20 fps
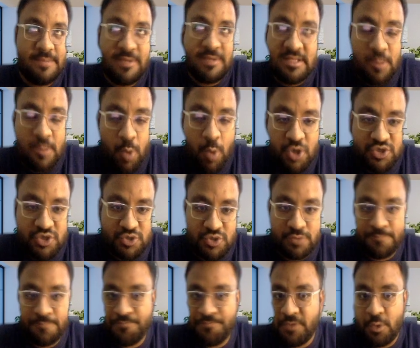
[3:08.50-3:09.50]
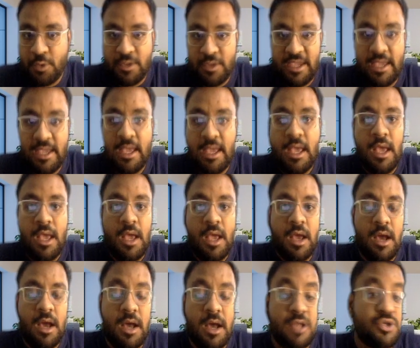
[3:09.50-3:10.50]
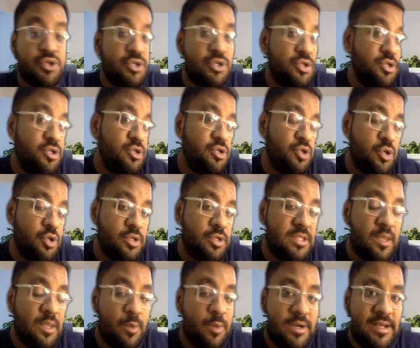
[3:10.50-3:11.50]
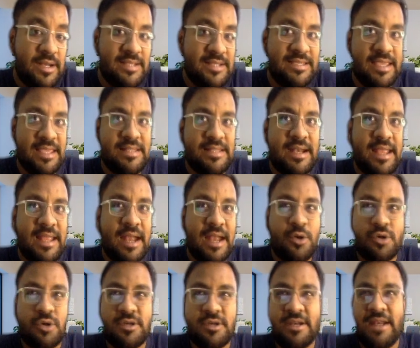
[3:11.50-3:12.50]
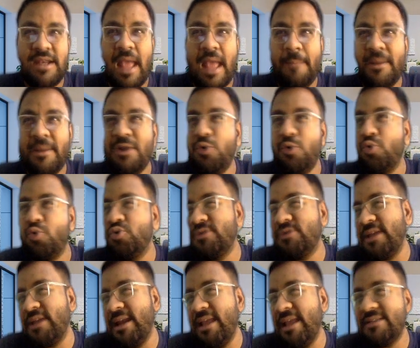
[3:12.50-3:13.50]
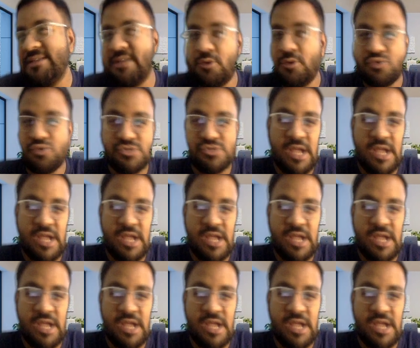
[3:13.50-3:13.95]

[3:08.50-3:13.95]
in the washroom? Okay, so they would say that yeah, doctor, it happened 2 to 3 days ago.